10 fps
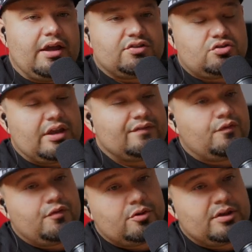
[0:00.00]
And so they have
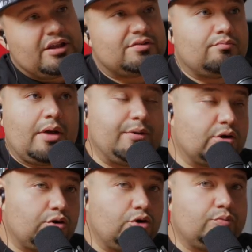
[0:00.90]
to film it. It might be
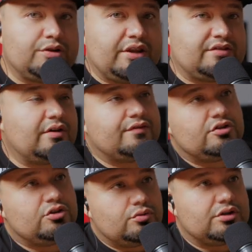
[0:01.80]
crude, but they still have
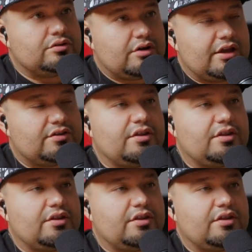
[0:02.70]
to do it, right?